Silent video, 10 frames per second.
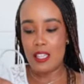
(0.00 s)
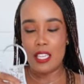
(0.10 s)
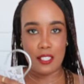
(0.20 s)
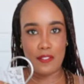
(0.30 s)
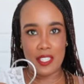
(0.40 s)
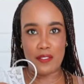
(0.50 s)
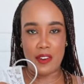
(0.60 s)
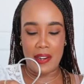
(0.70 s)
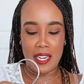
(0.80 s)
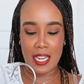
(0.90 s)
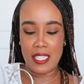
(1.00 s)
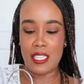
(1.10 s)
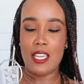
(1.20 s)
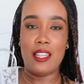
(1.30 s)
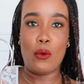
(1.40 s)
This fits very
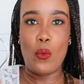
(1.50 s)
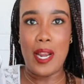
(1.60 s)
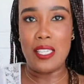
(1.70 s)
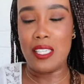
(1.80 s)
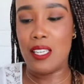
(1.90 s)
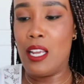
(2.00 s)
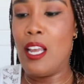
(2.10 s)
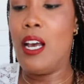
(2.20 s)
nicely. The waist,